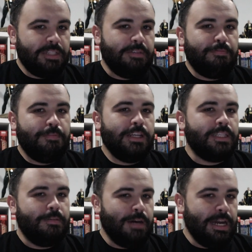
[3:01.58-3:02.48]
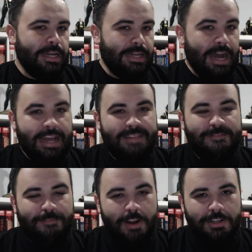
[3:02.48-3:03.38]
conflicted by it. At
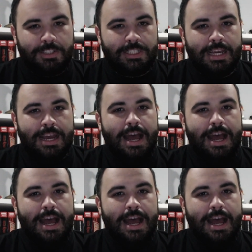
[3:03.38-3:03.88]
first,